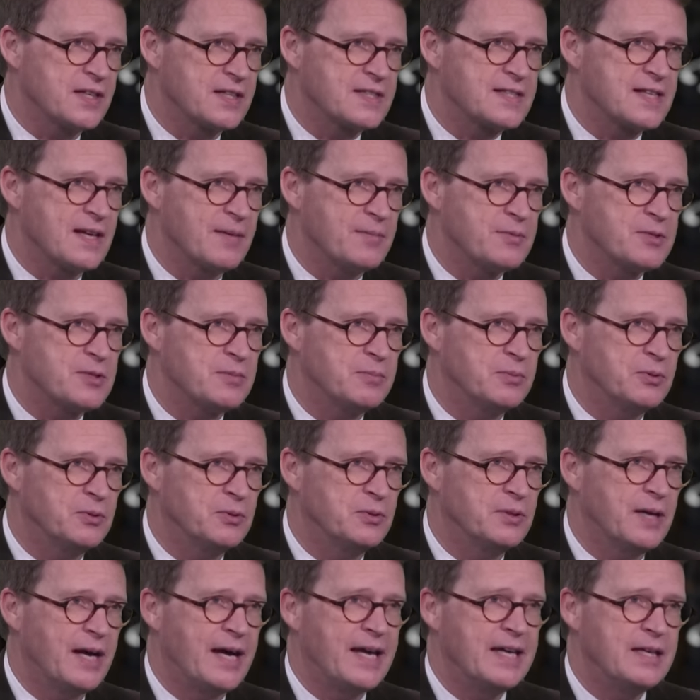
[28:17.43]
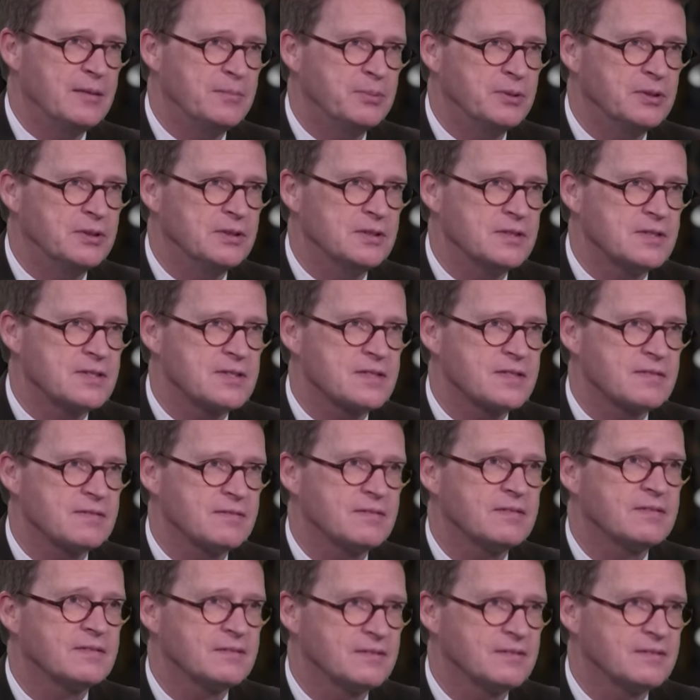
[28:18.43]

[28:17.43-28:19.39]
acceptable. Abel's